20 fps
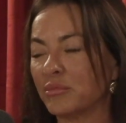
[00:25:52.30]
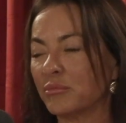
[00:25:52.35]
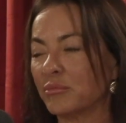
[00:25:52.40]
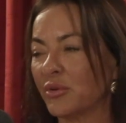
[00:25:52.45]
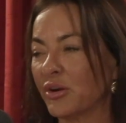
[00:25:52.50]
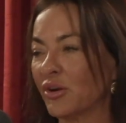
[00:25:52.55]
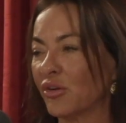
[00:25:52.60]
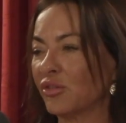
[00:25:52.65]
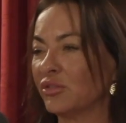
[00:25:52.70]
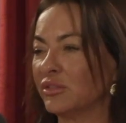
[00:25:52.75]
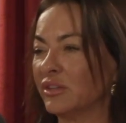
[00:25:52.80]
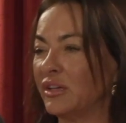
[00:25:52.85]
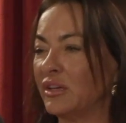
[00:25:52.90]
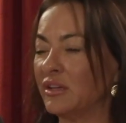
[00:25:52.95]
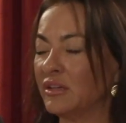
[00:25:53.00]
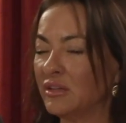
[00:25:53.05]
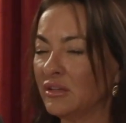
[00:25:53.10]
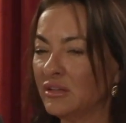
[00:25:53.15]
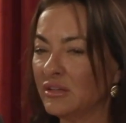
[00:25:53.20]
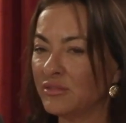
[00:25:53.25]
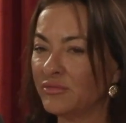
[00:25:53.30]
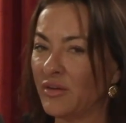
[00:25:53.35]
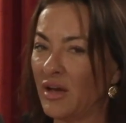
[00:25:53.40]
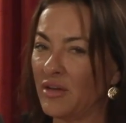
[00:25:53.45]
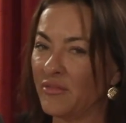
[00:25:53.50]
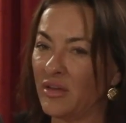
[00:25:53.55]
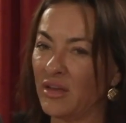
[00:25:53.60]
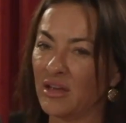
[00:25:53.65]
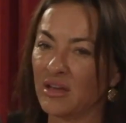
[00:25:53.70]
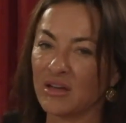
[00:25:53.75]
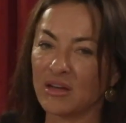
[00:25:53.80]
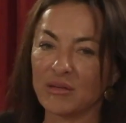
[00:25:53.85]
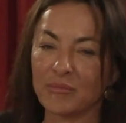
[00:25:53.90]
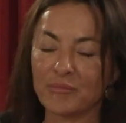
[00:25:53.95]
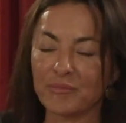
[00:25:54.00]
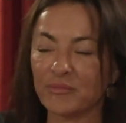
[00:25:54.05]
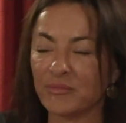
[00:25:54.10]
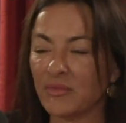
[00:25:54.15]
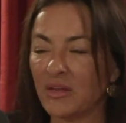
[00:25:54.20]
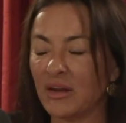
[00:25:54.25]
pretty early, 5
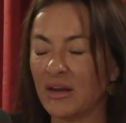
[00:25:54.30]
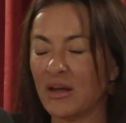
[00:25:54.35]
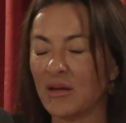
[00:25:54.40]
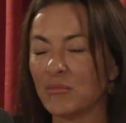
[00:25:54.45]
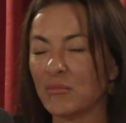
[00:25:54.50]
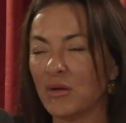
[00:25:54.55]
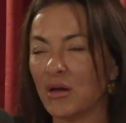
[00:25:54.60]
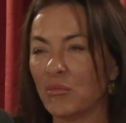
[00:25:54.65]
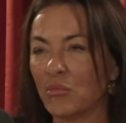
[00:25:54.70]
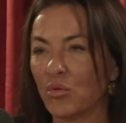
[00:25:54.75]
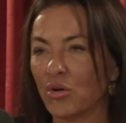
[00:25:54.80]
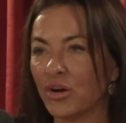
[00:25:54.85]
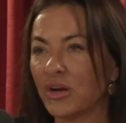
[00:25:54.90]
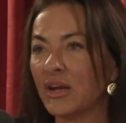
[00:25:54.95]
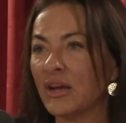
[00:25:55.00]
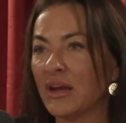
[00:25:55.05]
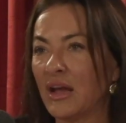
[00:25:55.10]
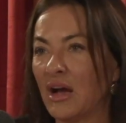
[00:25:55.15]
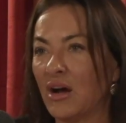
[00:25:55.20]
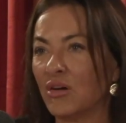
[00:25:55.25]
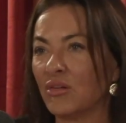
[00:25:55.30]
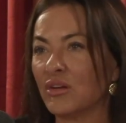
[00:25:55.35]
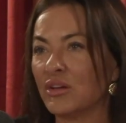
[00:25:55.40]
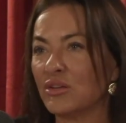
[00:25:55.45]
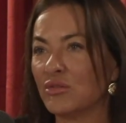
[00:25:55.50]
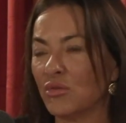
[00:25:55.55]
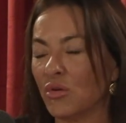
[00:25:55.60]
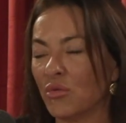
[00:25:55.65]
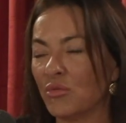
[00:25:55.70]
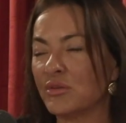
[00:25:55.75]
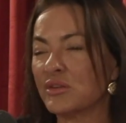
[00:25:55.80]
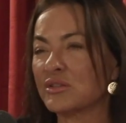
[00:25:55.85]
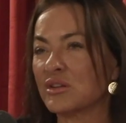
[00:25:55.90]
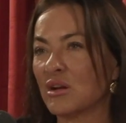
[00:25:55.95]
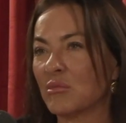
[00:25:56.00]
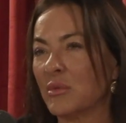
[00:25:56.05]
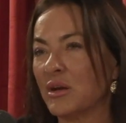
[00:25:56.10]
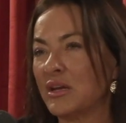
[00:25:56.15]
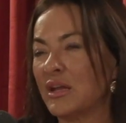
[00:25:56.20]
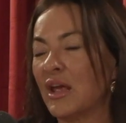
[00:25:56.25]
a.m., and I'm working out. You always
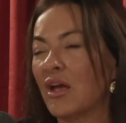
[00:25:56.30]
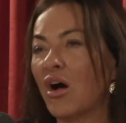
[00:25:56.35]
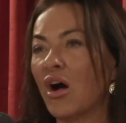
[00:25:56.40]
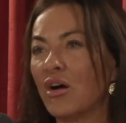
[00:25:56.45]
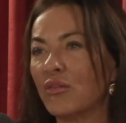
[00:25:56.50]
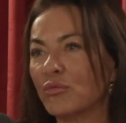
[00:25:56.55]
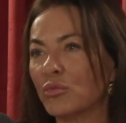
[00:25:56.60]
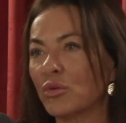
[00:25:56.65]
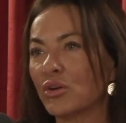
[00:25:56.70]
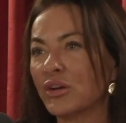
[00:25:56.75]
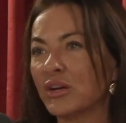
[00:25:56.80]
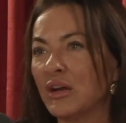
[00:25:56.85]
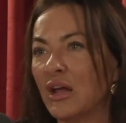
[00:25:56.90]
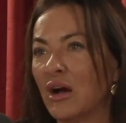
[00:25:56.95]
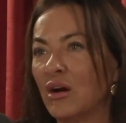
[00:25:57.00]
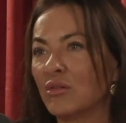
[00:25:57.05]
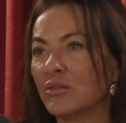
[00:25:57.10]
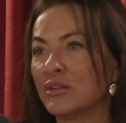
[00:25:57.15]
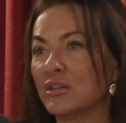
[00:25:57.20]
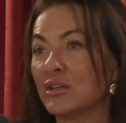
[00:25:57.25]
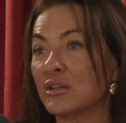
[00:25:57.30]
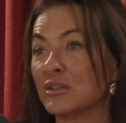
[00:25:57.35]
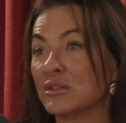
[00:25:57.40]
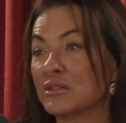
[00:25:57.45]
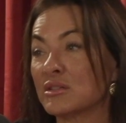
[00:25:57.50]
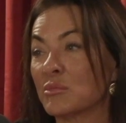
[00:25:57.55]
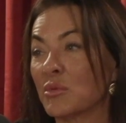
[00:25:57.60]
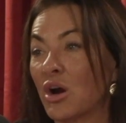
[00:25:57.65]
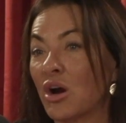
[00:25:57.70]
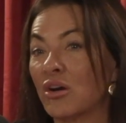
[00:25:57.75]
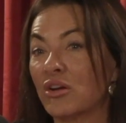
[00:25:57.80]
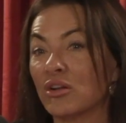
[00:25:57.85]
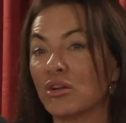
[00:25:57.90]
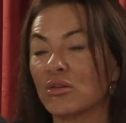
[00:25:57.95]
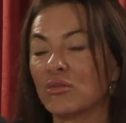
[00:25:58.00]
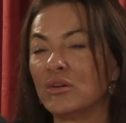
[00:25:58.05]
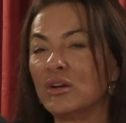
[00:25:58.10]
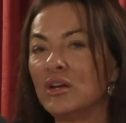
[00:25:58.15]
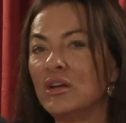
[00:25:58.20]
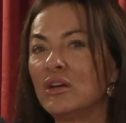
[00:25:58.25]
start my day off working out and getting some
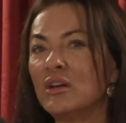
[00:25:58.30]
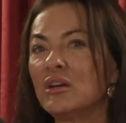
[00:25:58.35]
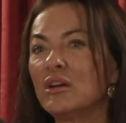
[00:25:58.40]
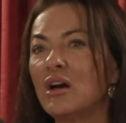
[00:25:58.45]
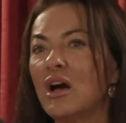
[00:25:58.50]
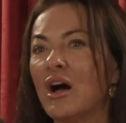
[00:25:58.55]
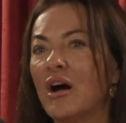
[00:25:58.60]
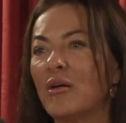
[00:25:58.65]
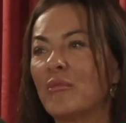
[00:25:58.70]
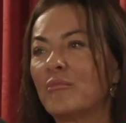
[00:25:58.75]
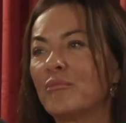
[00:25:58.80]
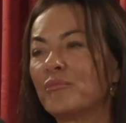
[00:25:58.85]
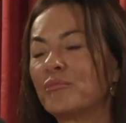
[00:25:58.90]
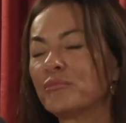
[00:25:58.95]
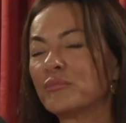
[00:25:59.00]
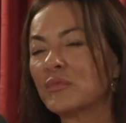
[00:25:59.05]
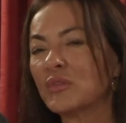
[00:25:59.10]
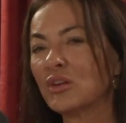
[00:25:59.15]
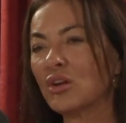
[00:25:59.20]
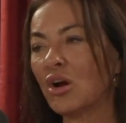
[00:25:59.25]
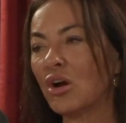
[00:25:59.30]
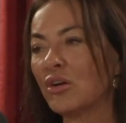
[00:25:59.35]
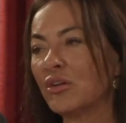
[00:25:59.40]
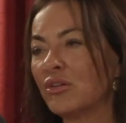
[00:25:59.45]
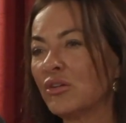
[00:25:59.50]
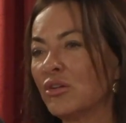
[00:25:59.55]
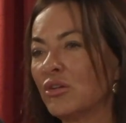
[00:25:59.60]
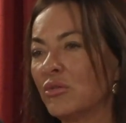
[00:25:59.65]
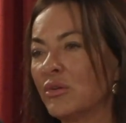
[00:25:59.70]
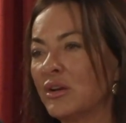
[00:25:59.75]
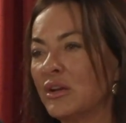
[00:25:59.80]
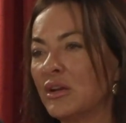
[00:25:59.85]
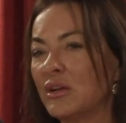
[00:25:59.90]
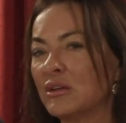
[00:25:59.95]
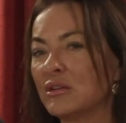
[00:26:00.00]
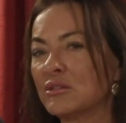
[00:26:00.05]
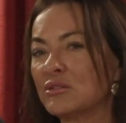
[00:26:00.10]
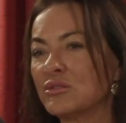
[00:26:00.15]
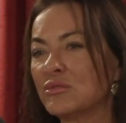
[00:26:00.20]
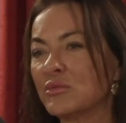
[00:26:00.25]
um, cardio
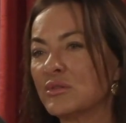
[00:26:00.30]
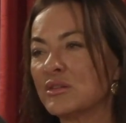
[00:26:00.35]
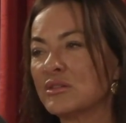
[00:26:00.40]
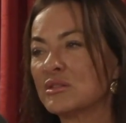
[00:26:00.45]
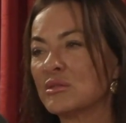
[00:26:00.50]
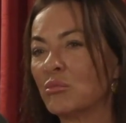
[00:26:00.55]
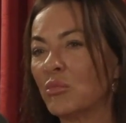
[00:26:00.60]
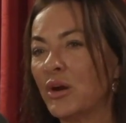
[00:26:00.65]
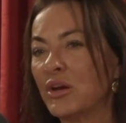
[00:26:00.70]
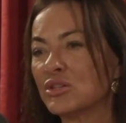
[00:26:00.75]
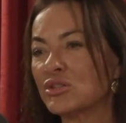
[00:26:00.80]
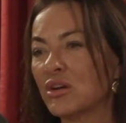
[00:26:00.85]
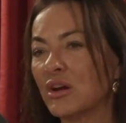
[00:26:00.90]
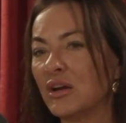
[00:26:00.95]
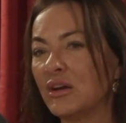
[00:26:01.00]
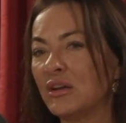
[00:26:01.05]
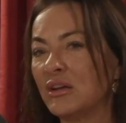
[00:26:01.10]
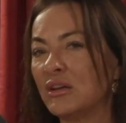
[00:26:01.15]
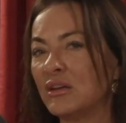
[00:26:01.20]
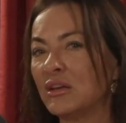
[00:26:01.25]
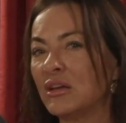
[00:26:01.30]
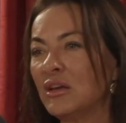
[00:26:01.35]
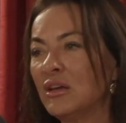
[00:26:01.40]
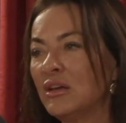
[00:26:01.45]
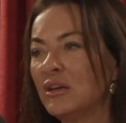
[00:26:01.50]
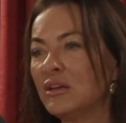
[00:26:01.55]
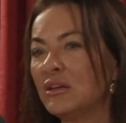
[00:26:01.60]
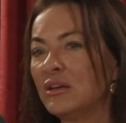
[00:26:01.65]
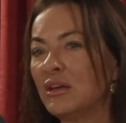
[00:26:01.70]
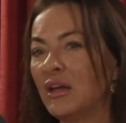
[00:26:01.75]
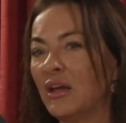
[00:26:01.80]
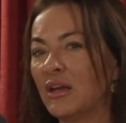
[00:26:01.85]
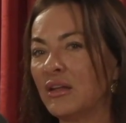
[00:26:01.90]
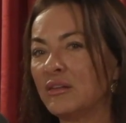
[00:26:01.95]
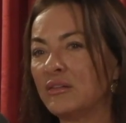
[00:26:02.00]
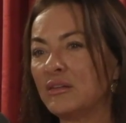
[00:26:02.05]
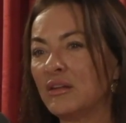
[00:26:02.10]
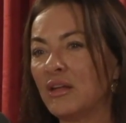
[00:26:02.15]
and doing some weight training, and